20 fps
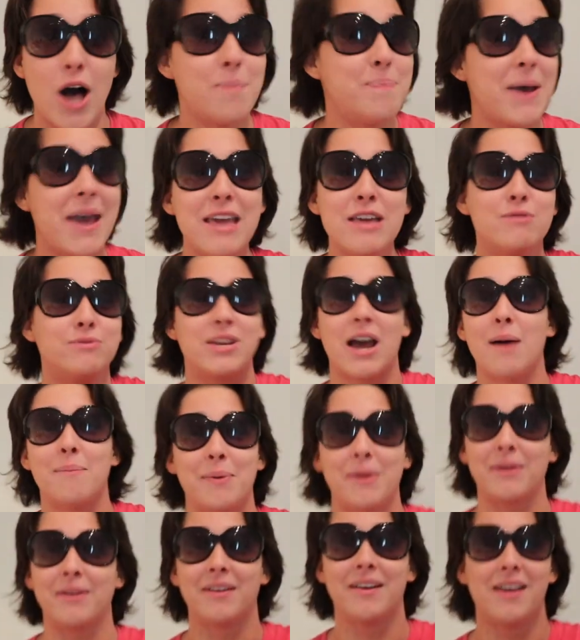I'll pay you
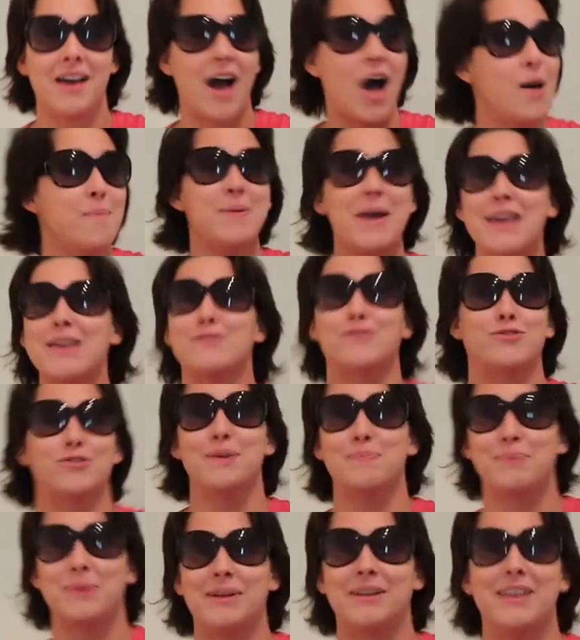double. I'll pay you
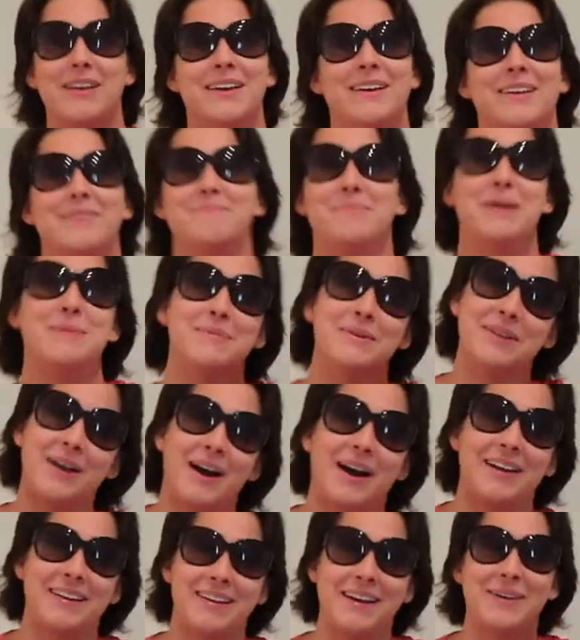triple. Maybe
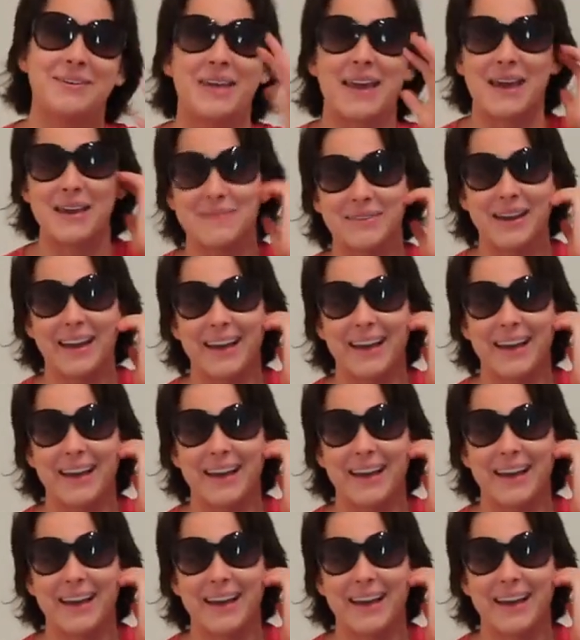not. Okay.